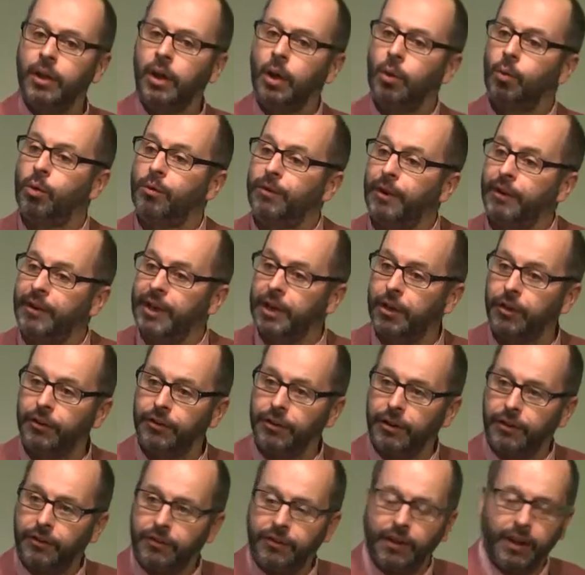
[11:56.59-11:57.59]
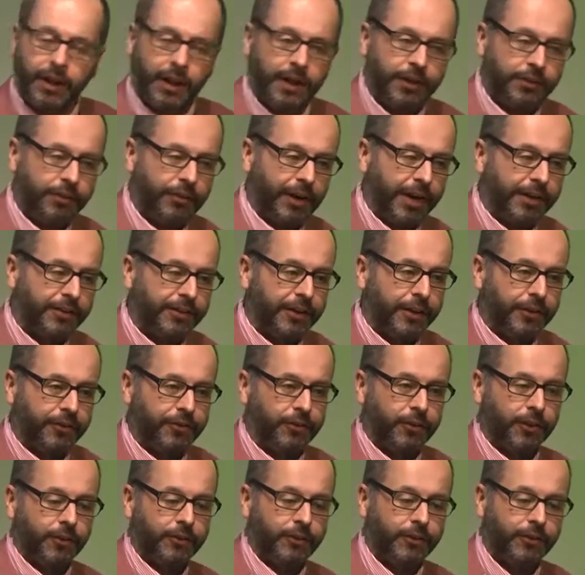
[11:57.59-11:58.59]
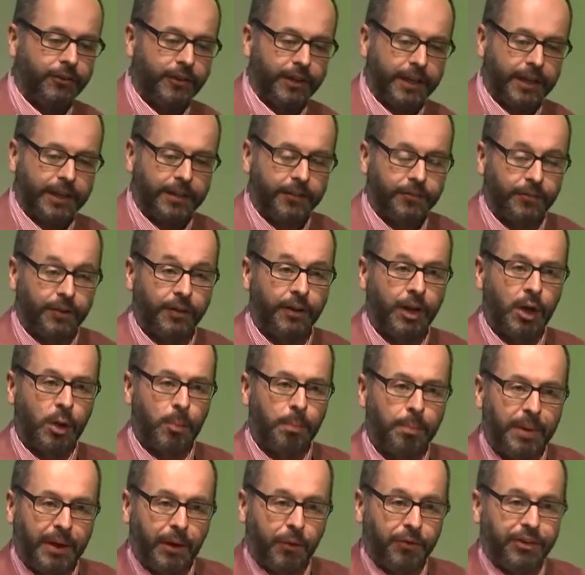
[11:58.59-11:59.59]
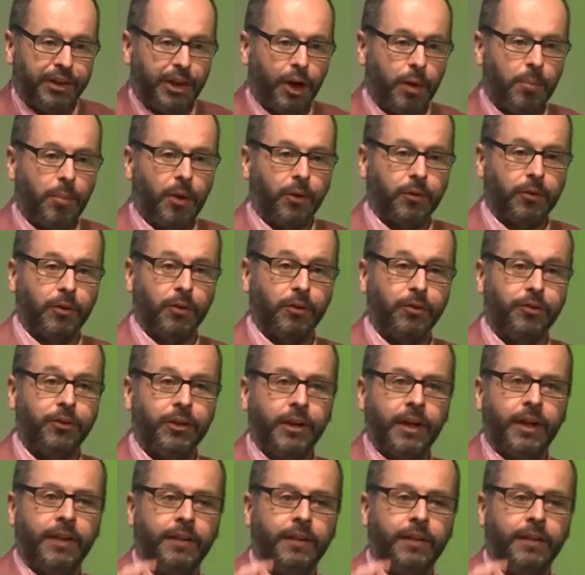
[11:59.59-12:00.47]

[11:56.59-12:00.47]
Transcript: We're very good at integrating uncertainty into building our models.